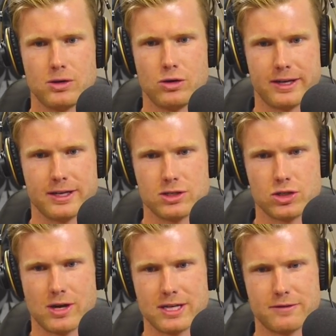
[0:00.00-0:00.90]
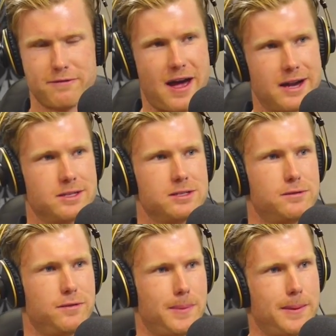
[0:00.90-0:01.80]
cricketers trust funds
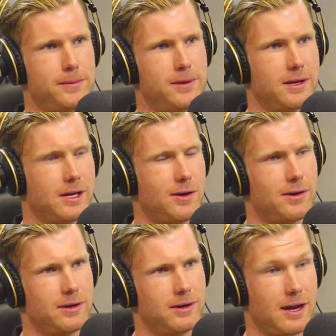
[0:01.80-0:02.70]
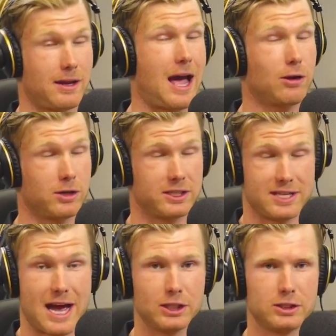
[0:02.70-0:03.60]
for people that go on uh, cricketers
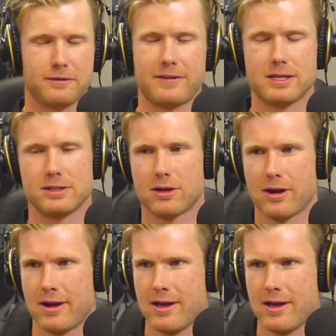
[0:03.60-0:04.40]
hardship funds. Sorry,